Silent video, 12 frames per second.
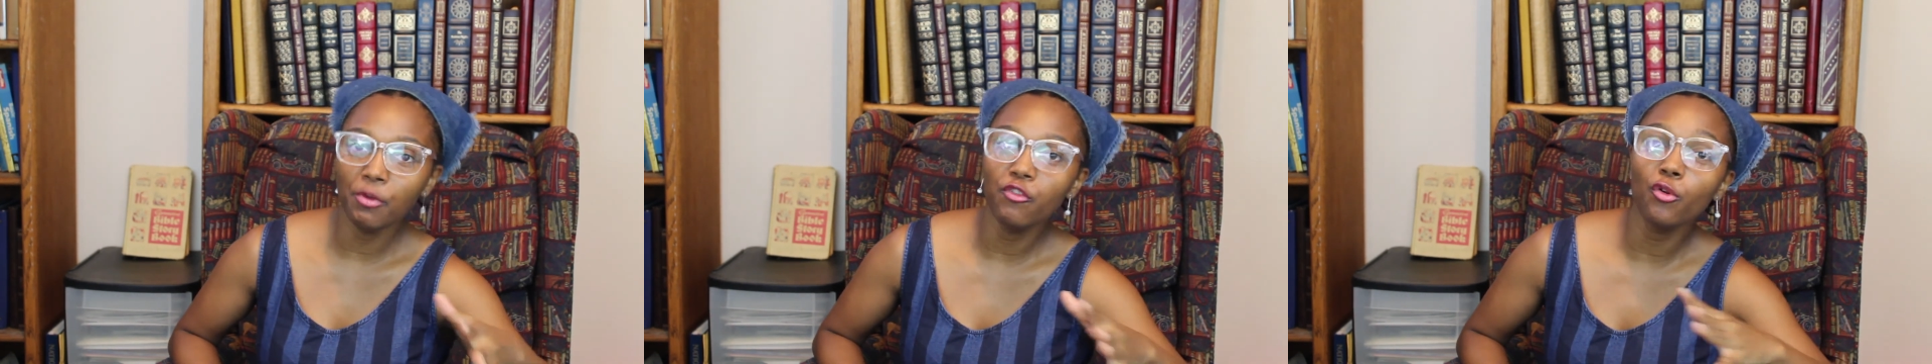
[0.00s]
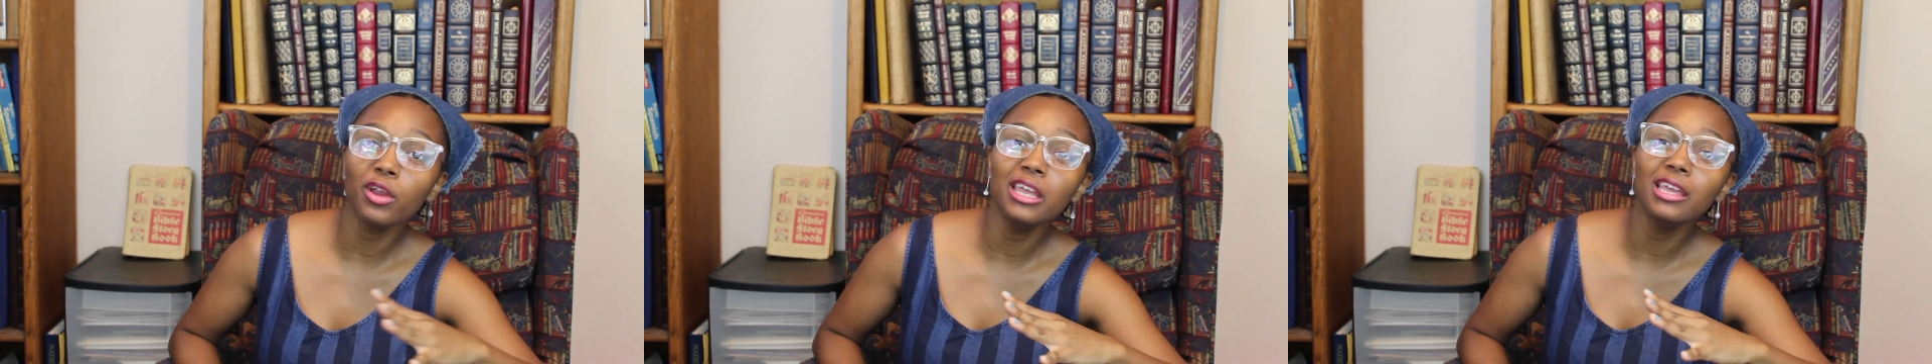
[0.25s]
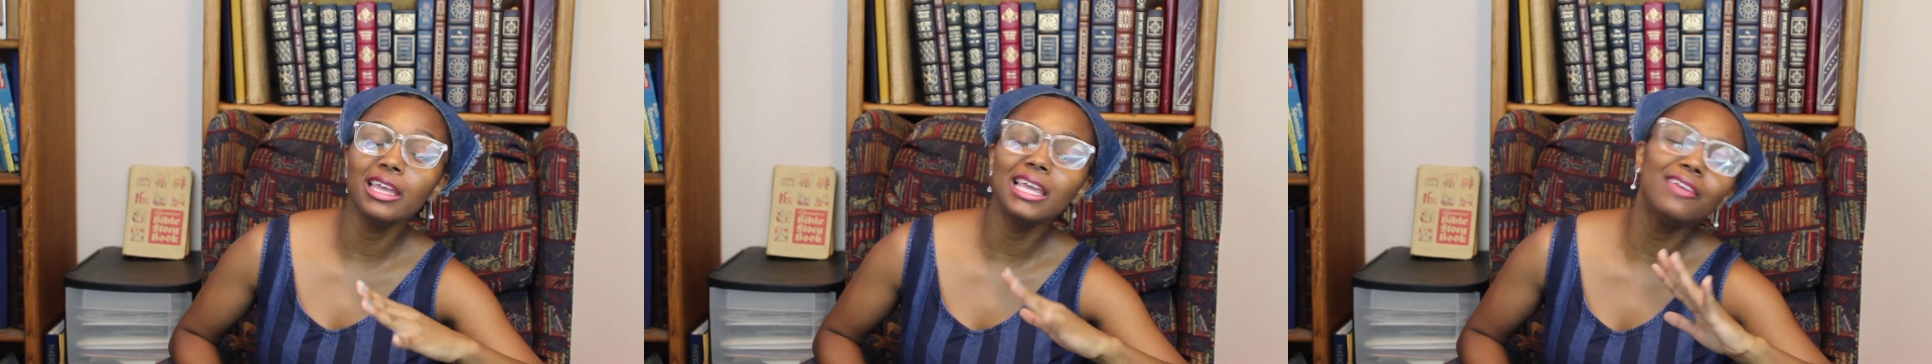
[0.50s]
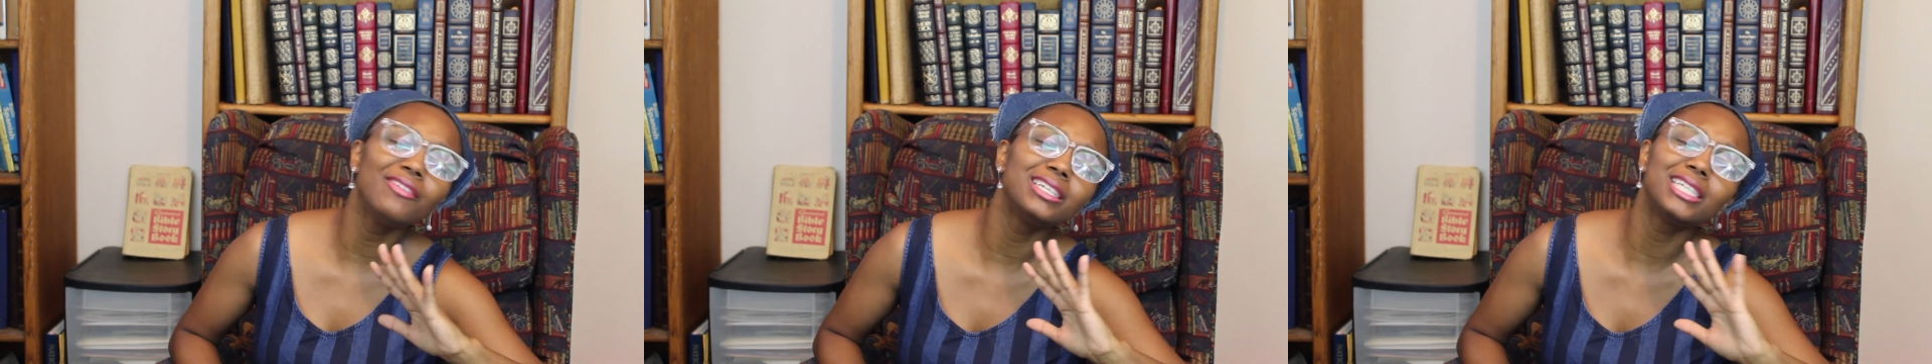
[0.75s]
before he
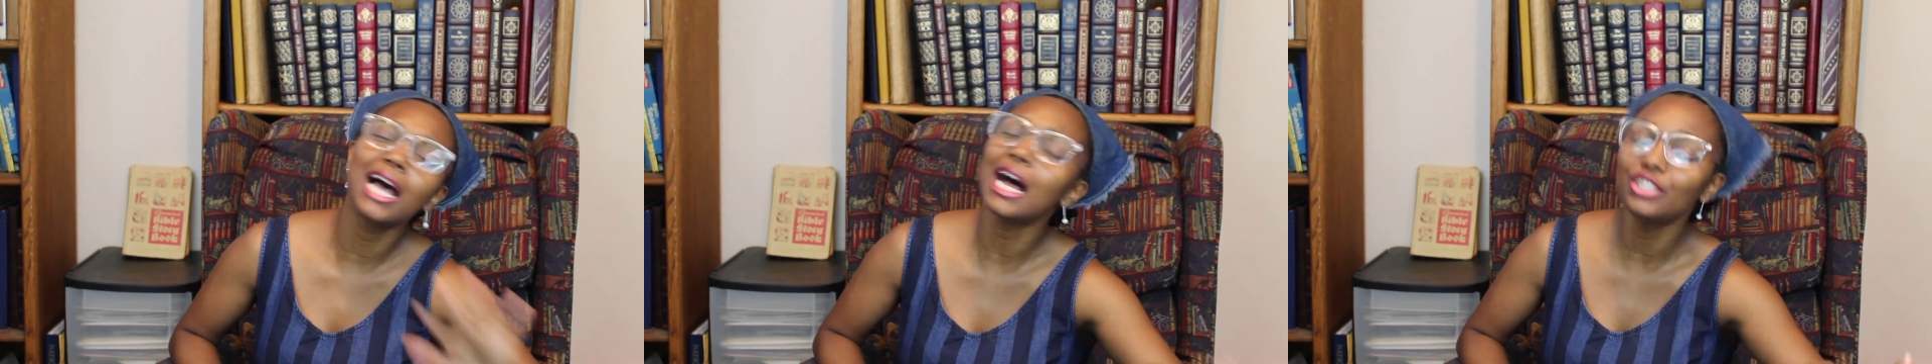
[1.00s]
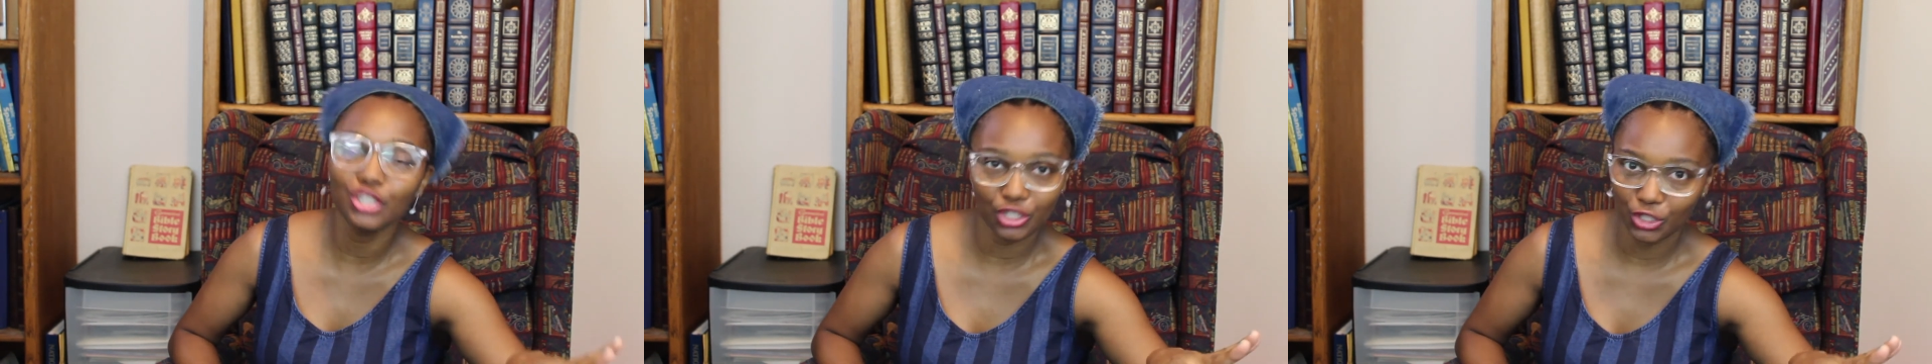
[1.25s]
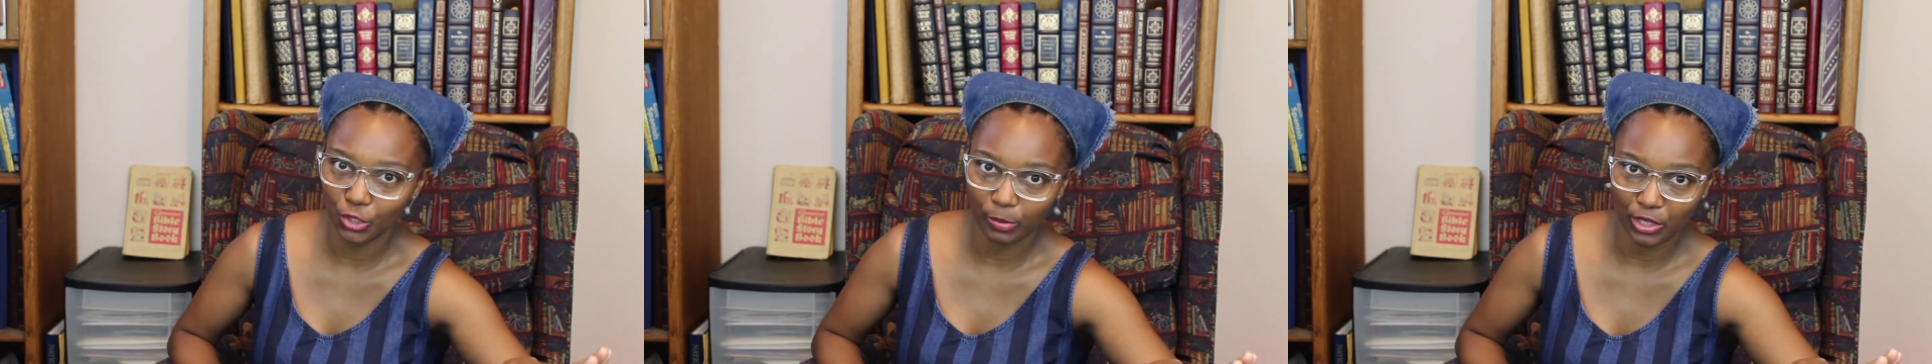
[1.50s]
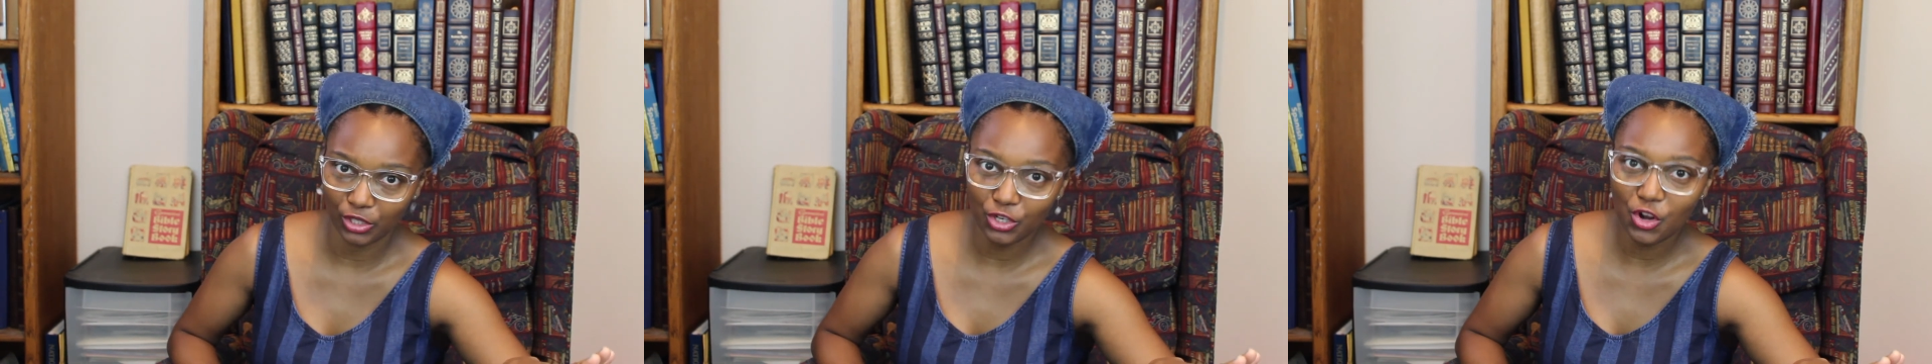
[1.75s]
even touches
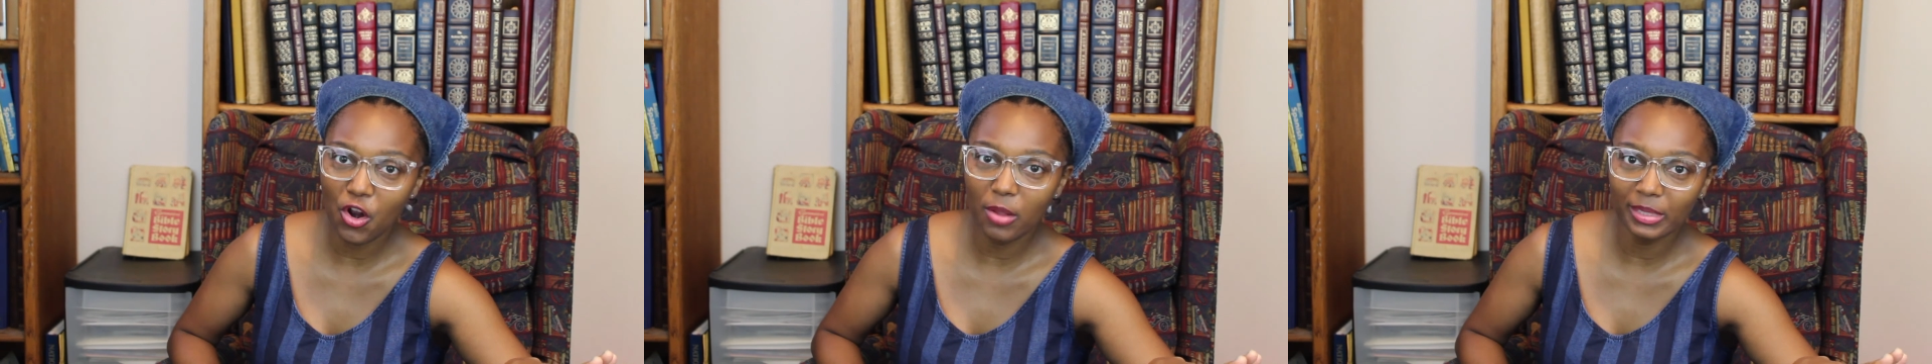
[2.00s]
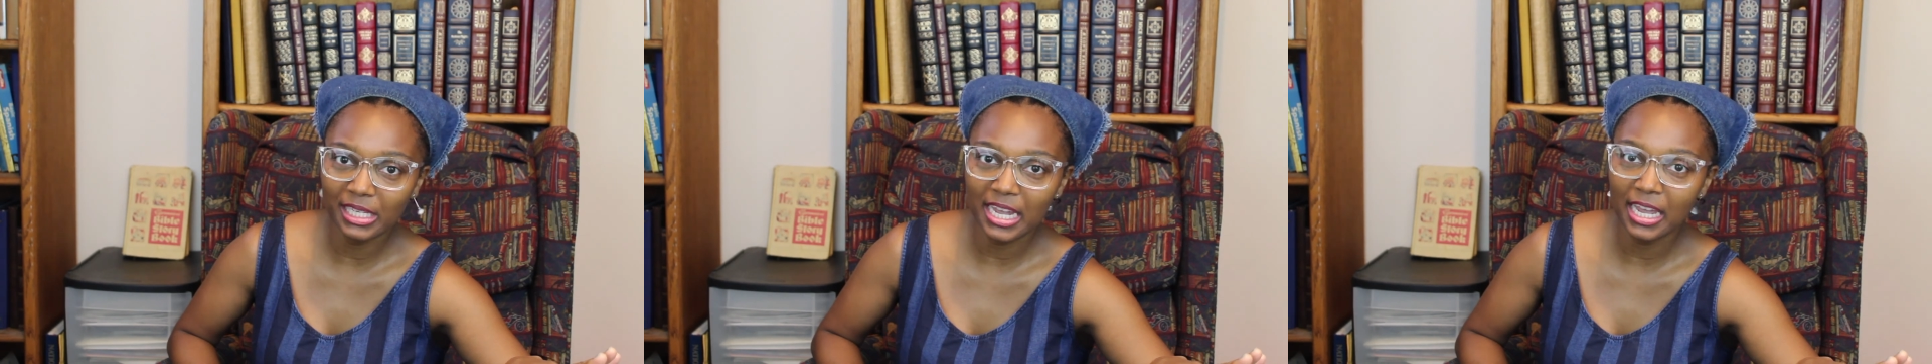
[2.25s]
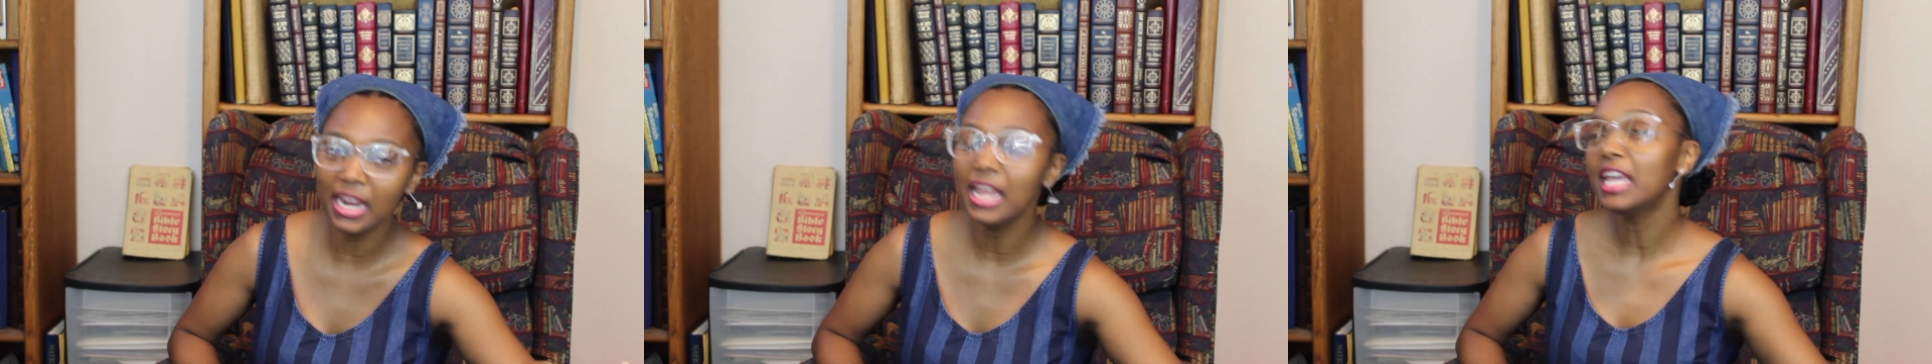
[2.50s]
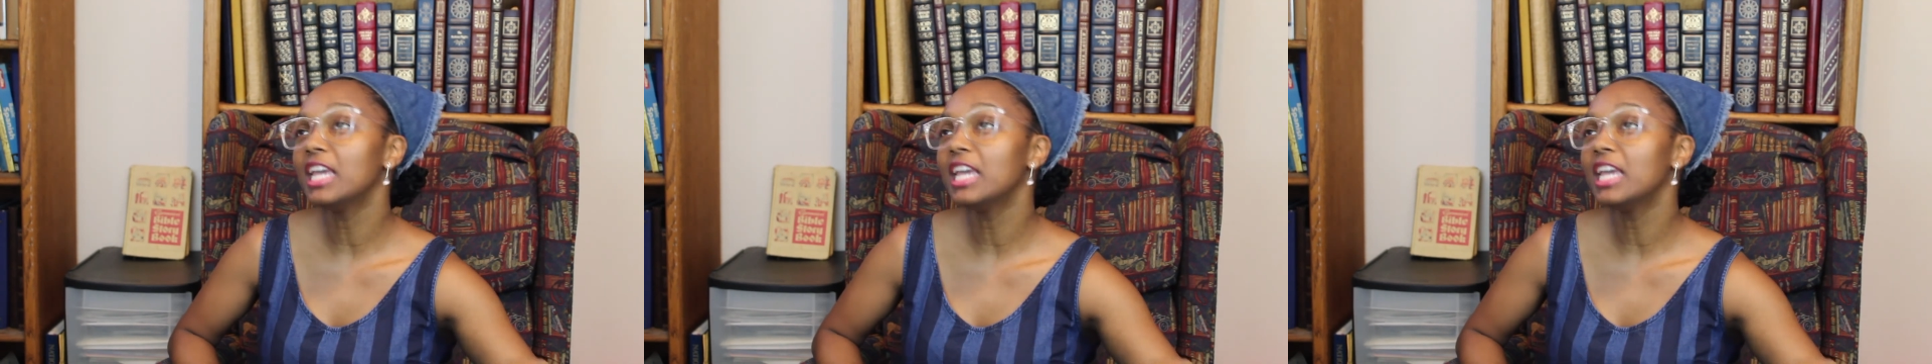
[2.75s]
humans. You know what I'm saying?